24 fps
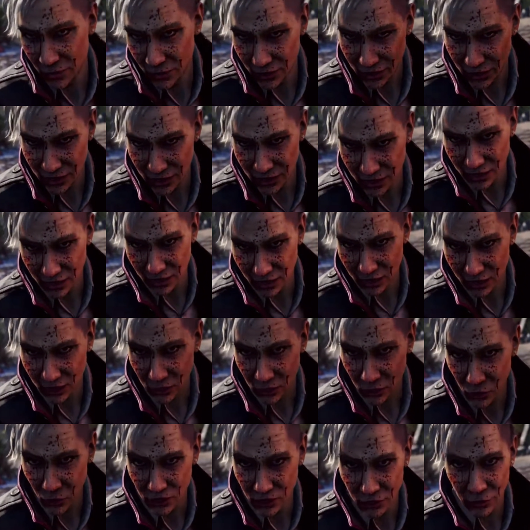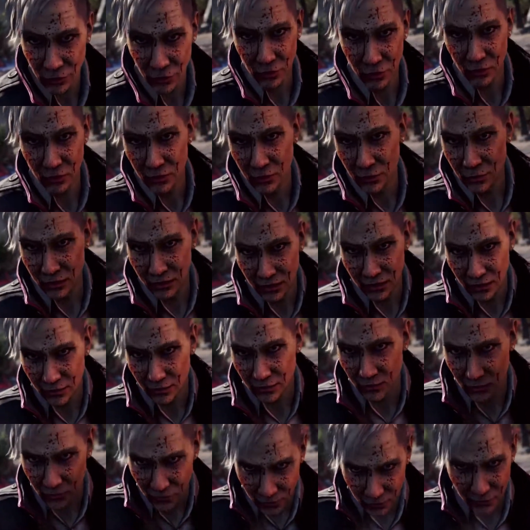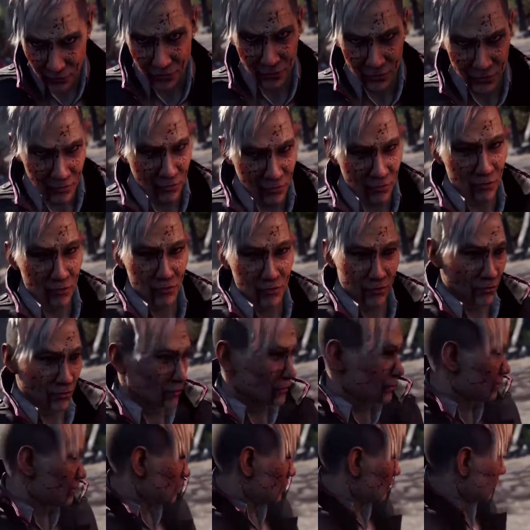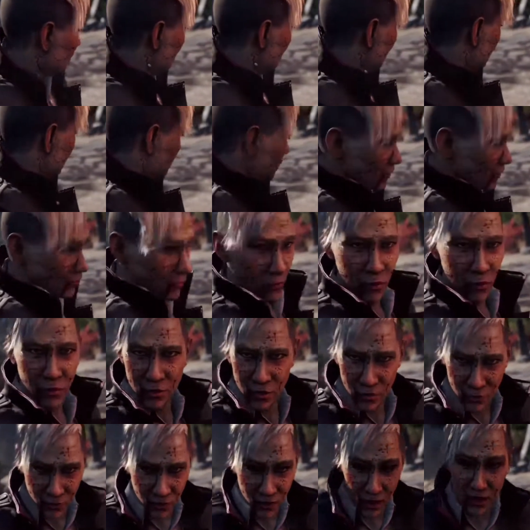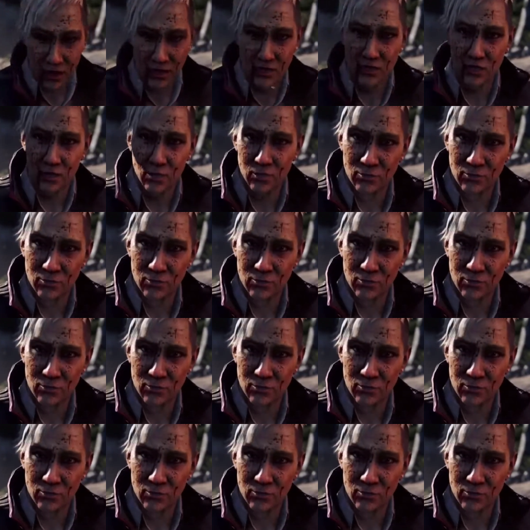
has a stupidly large ego with sophistication to match, and he just makes for a nice